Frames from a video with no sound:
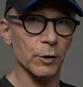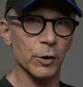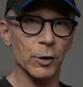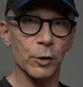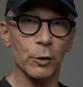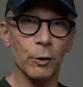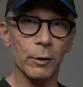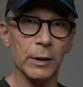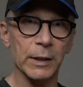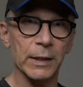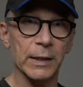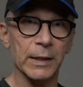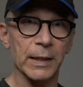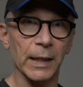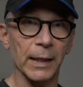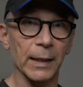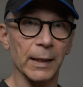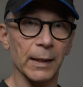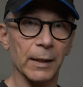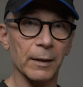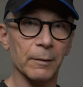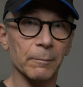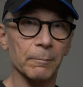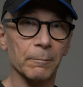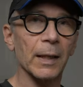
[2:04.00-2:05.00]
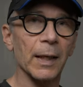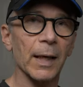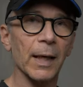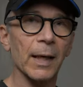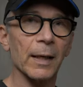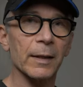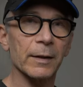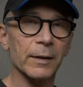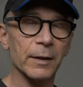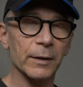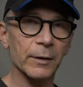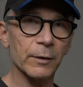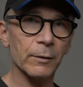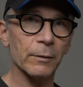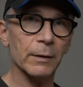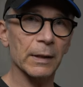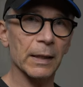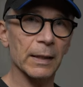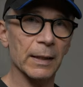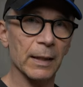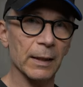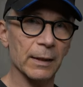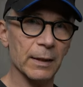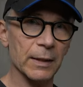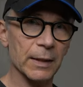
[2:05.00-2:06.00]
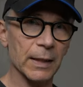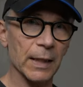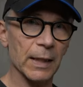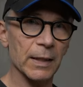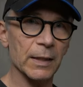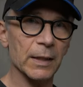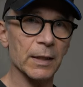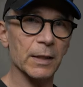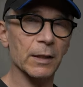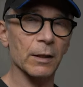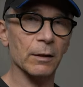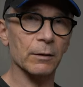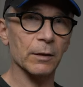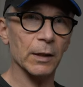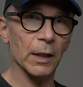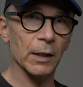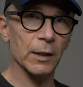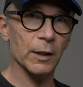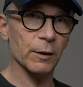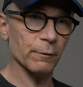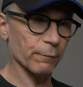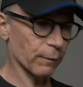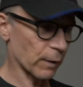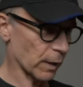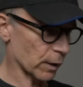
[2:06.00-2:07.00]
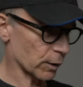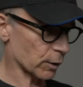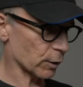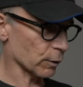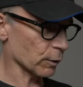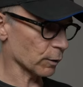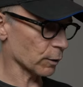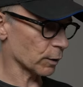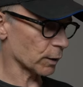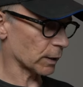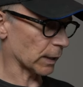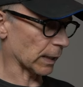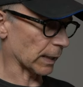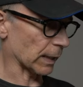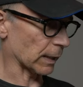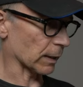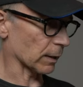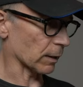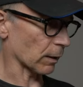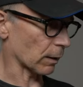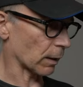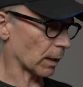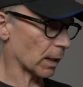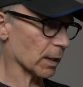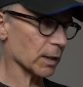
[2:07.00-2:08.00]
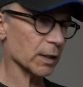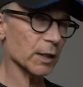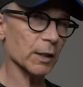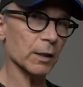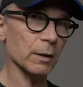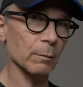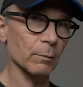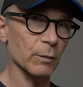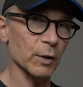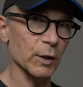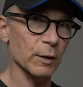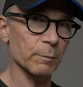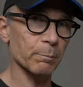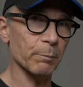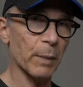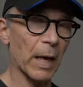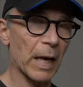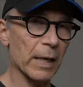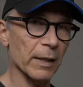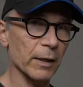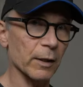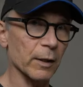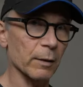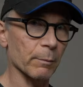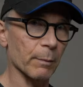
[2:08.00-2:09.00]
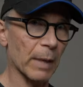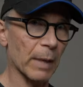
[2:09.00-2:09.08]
joystick. And you can access the touch functions in the custom spanner